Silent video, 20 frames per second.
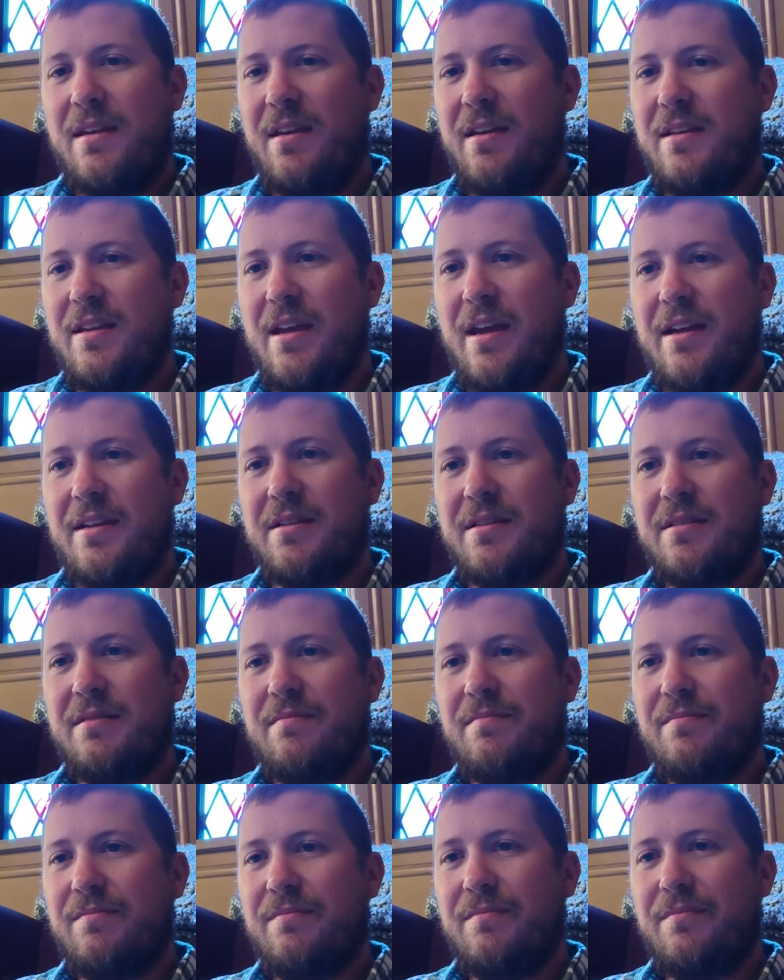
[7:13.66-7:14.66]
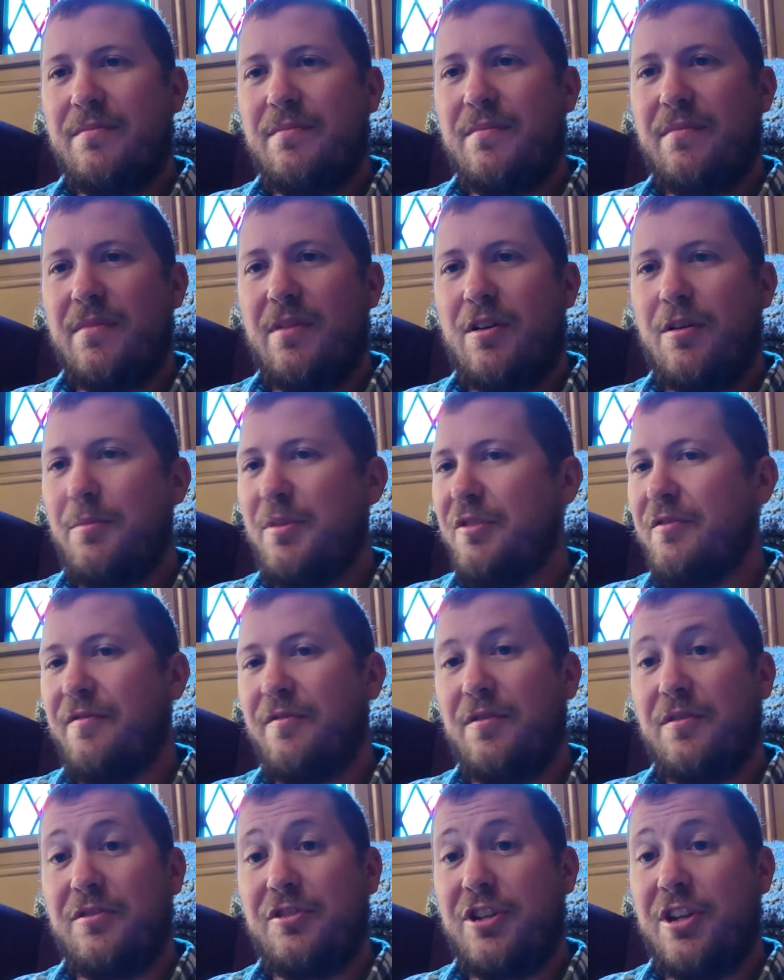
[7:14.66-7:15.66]
and yet are
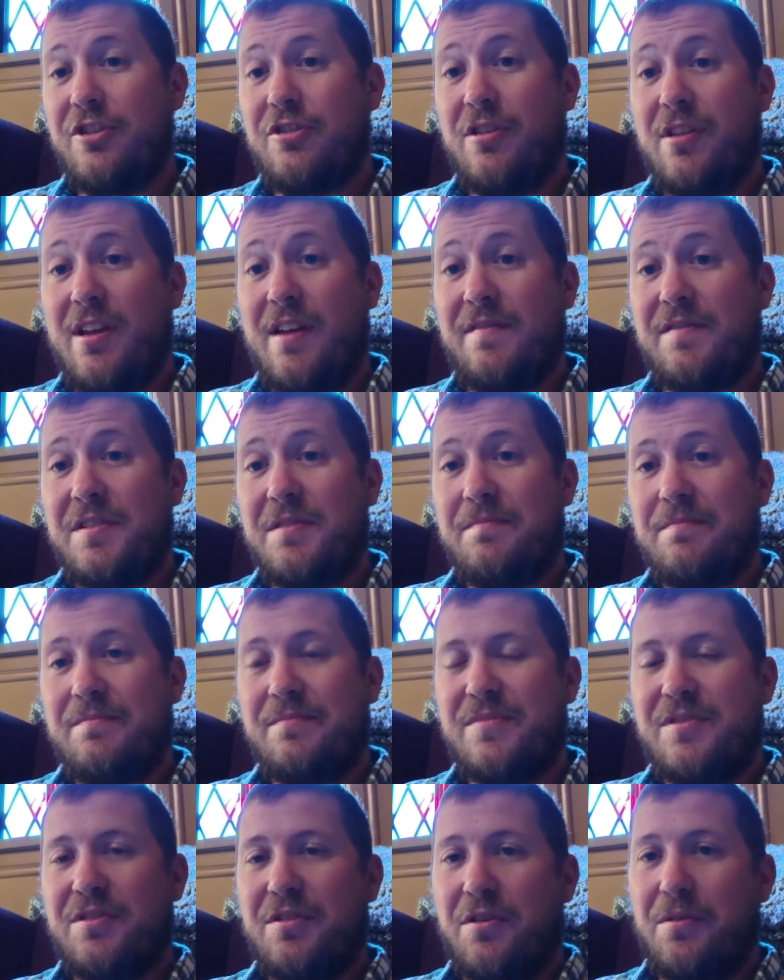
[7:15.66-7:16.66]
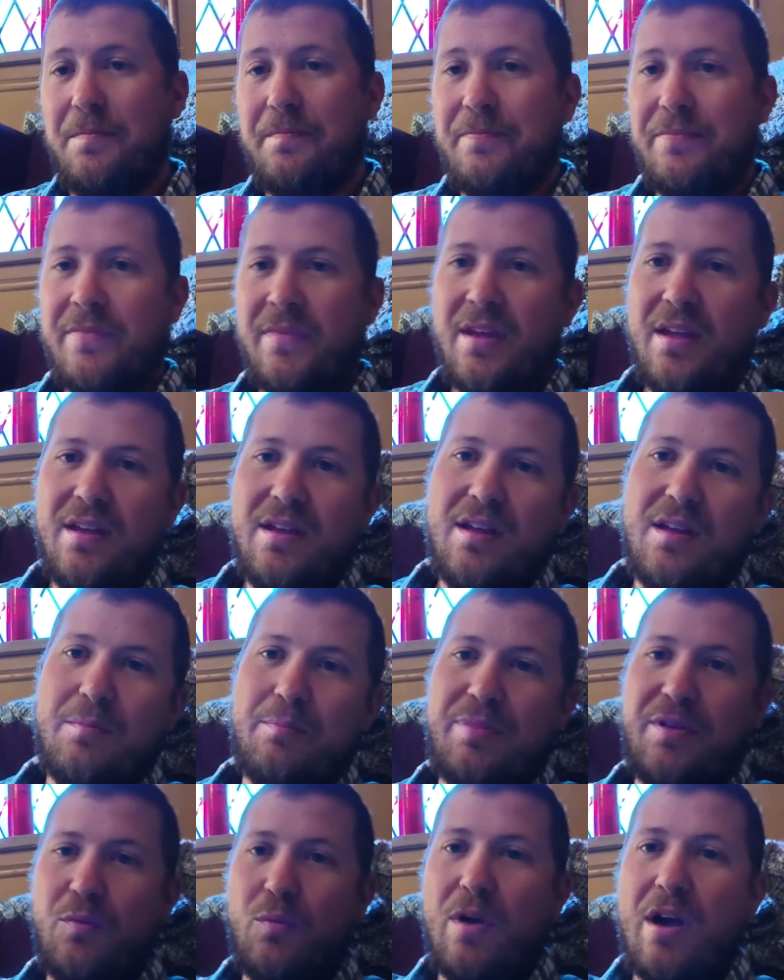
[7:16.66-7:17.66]
beautiful and change our lives. So
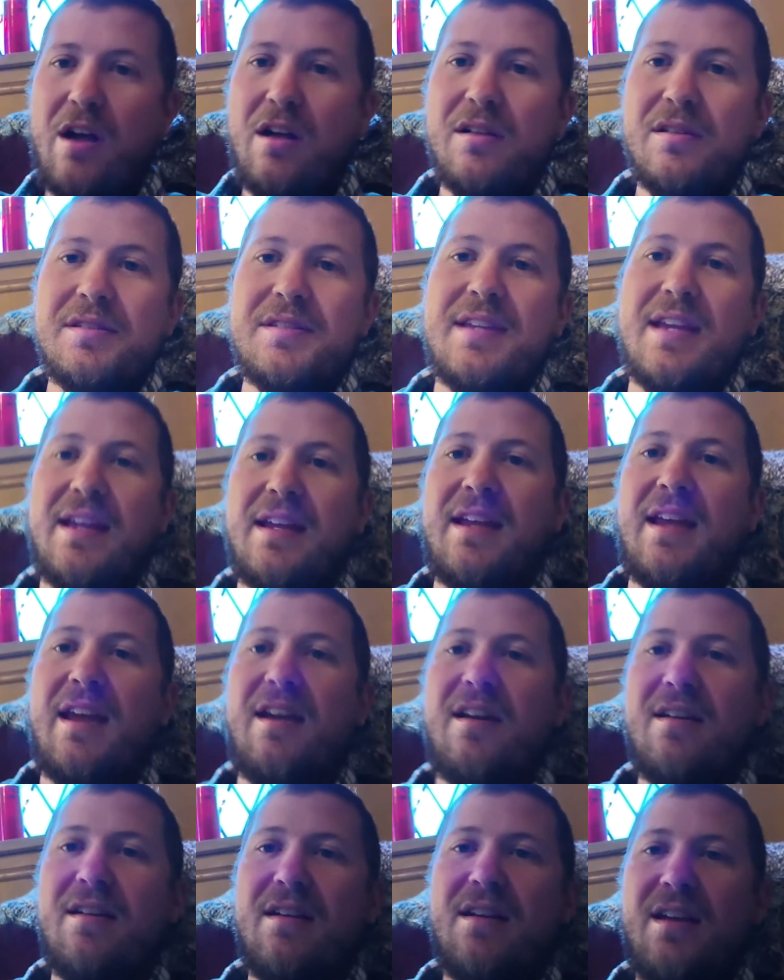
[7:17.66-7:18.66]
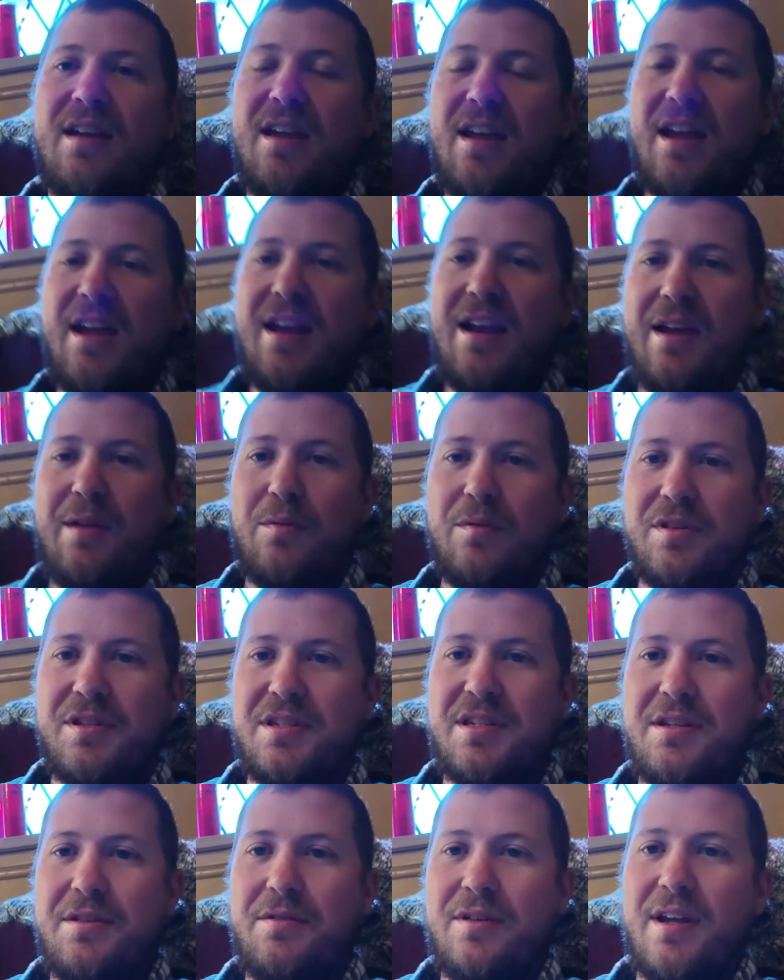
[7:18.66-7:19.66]
be well, take care, and I will
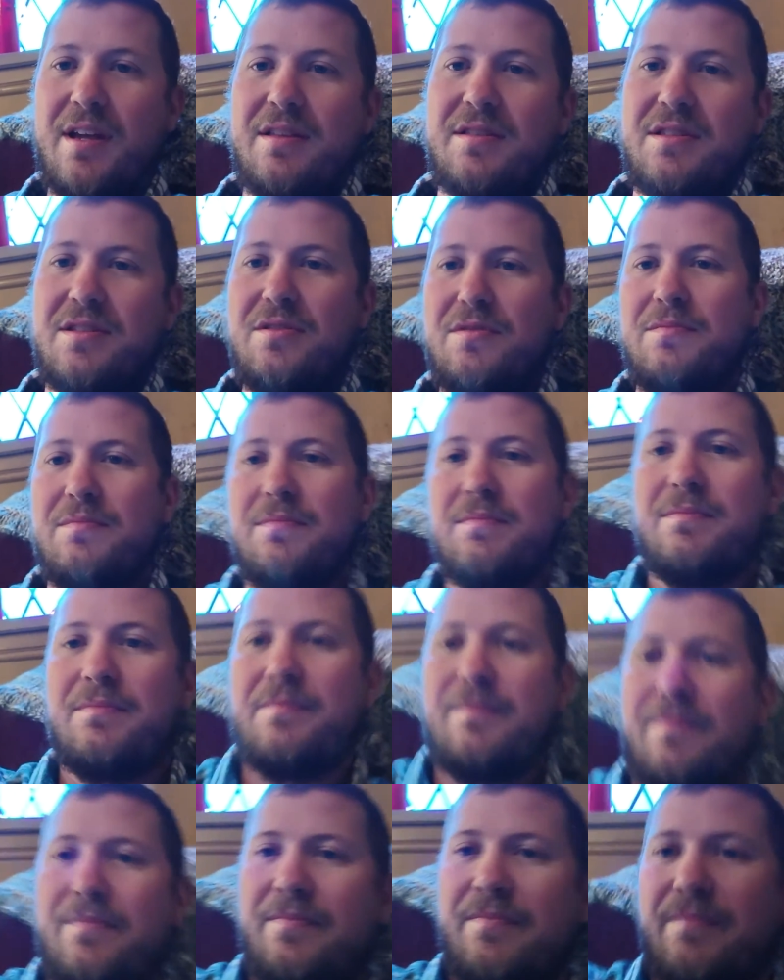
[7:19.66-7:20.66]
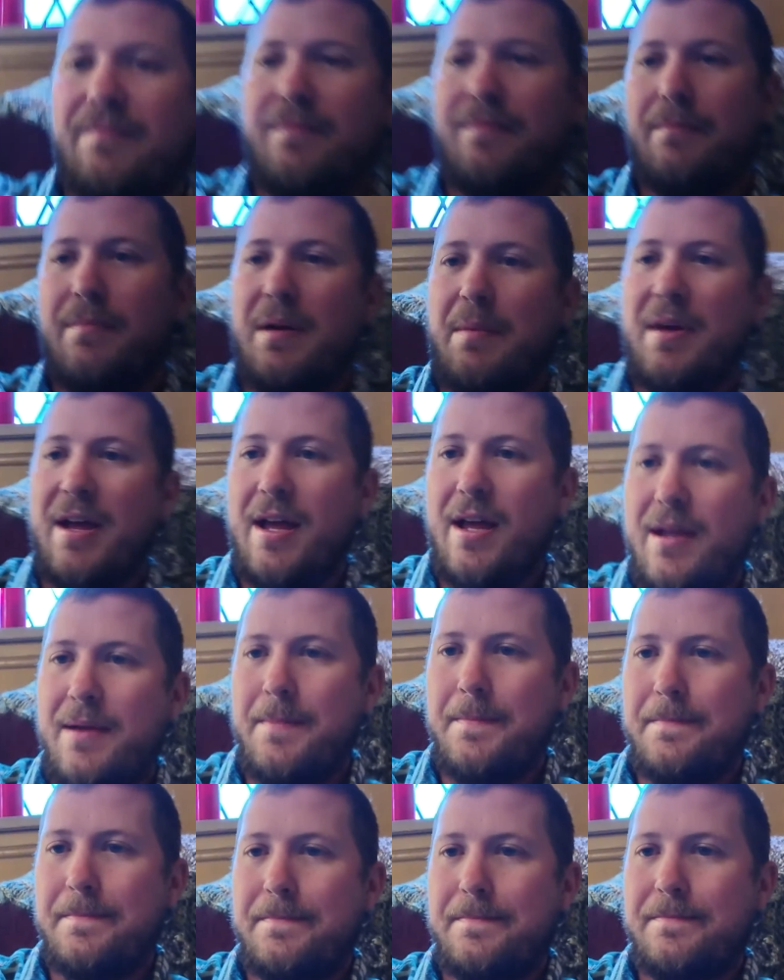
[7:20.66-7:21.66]
see you again soon.
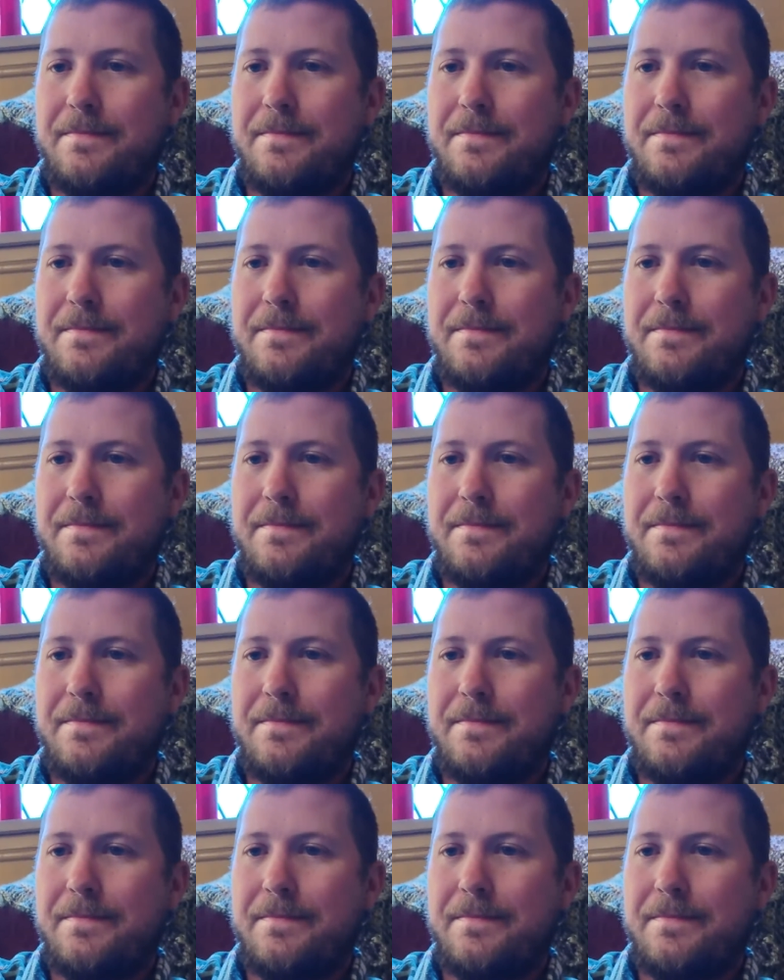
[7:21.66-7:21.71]
Bye-bye.